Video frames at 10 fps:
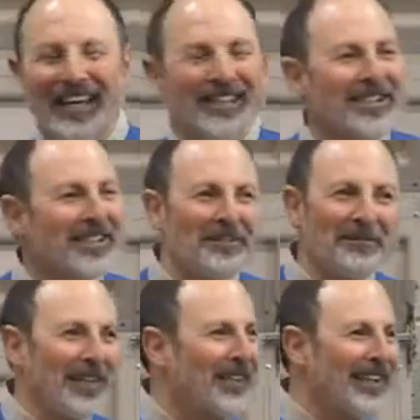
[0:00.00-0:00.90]
It doesn't
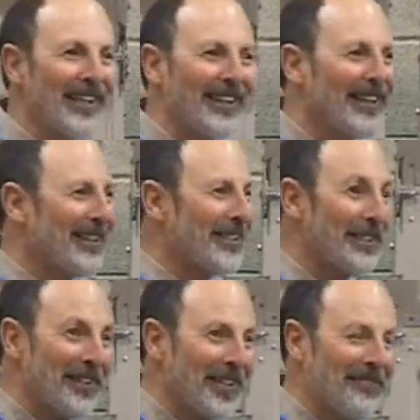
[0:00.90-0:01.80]
mean anything
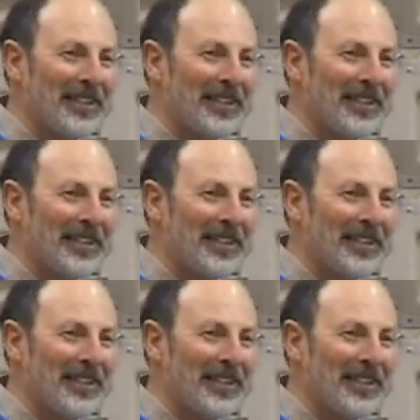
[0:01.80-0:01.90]
to them,